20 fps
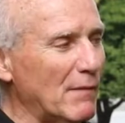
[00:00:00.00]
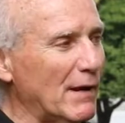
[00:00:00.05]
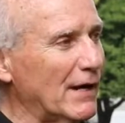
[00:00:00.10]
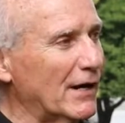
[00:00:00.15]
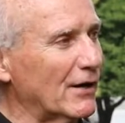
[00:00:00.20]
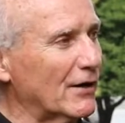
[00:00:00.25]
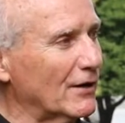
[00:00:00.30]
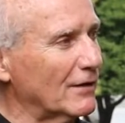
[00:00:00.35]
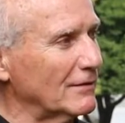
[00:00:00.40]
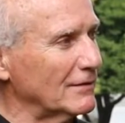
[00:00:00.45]

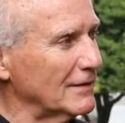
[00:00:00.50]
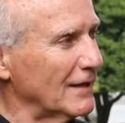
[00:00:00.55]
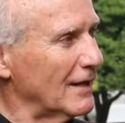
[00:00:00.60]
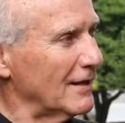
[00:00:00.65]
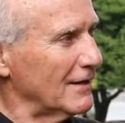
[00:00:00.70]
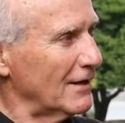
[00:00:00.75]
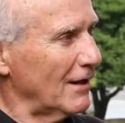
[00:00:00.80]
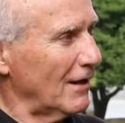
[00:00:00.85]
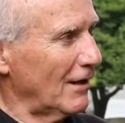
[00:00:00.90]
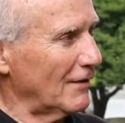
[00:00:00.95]
mayor
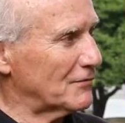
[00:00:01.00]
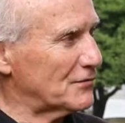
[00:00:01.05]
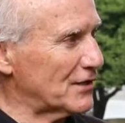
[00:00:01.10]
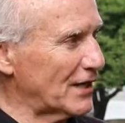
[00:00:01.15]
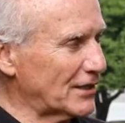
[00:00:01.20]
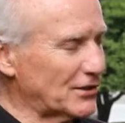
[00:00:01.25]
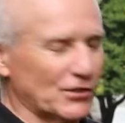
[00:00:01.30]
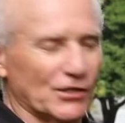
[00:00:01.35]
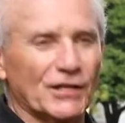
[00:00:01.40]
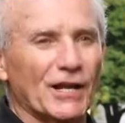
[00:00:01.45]
of
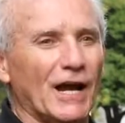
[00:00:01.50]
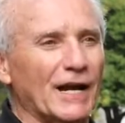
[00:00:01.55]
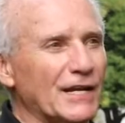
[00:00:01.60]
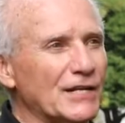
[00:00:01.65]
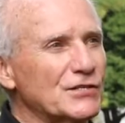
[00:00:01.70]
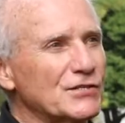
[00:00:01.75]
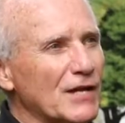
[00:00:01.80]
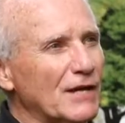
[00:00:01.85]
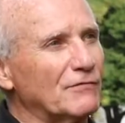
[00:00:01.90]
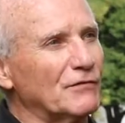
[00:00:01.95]
Section
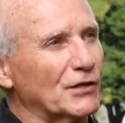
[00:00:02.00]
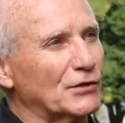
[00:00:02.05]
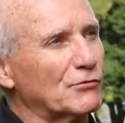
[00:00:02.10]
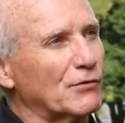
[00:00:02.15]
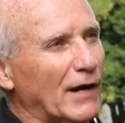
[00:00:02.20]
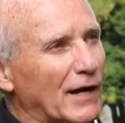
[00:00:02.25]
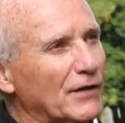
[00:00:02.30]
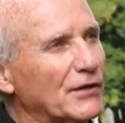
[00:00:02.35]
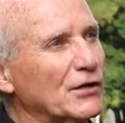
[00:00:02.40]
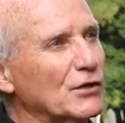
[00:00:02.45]
97 at
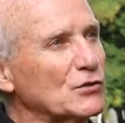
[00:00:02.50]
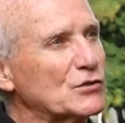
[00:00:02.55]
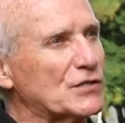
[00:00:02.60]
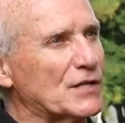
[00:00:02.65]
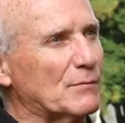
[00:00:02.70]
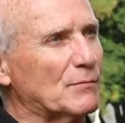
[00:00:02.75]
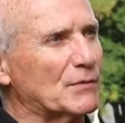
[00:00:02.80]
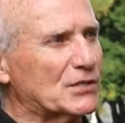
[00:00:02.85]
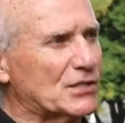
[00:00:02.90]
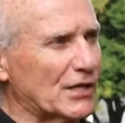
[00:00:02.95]
Crown Hill
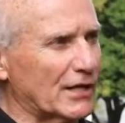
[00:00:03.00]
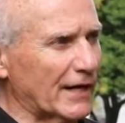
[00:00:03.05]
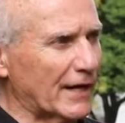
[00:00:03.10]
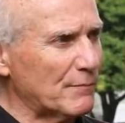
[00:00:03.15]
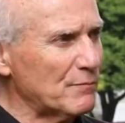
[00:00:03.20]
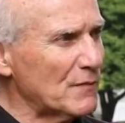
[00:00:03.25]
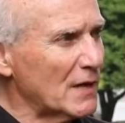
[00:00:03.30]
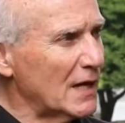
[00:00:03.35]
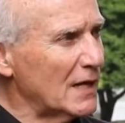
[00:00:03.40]
Cemetery.